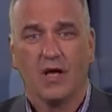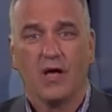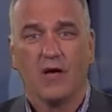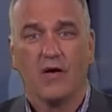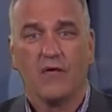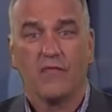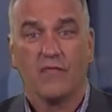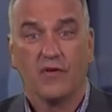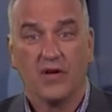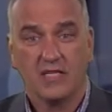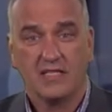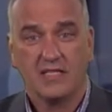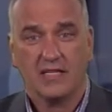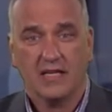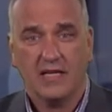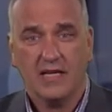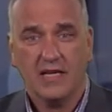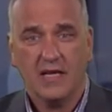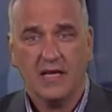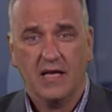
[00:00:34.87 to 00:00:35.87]

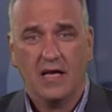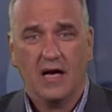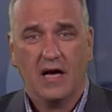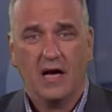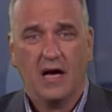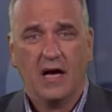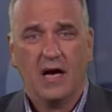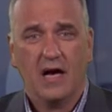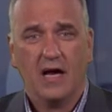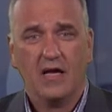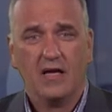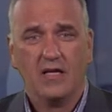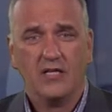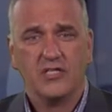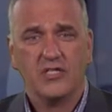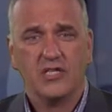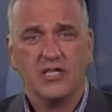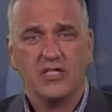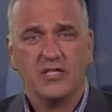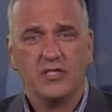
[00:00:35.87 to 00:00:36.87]
Firstly, I asked
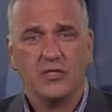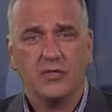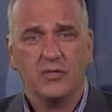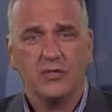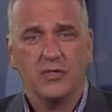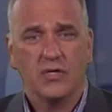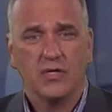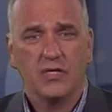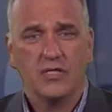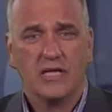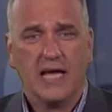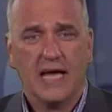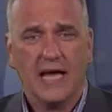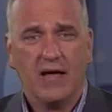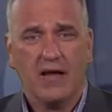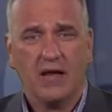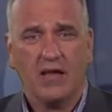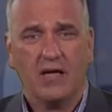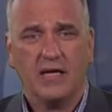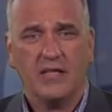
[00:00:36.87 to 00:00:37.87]
Jitu to
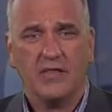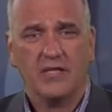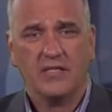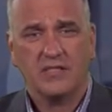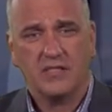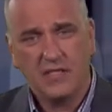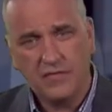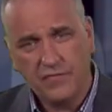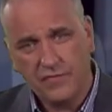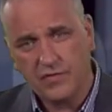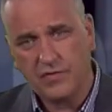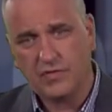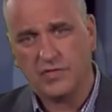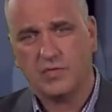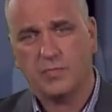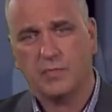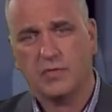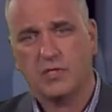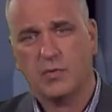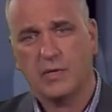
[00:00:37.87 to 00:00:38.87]
outline the difference
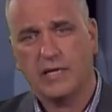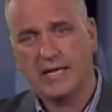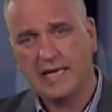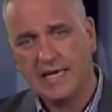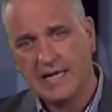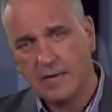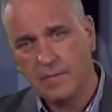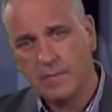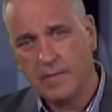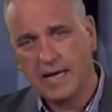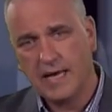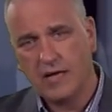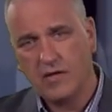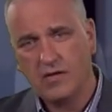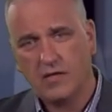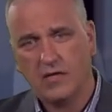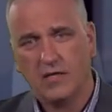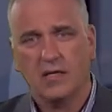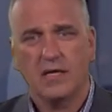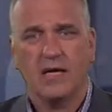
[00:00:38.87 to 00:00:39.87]
between inbound
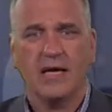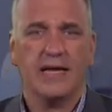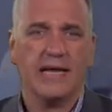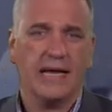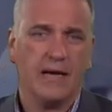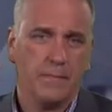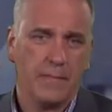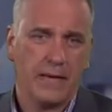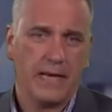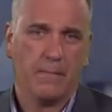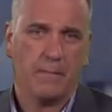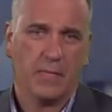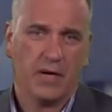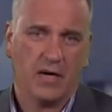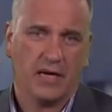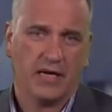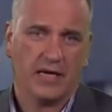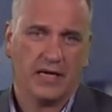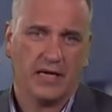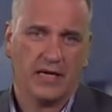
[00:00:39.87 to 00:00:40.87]
and outbound
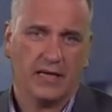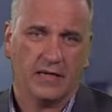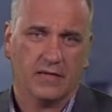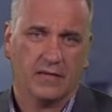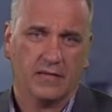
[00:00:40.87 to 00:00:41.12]
marketing,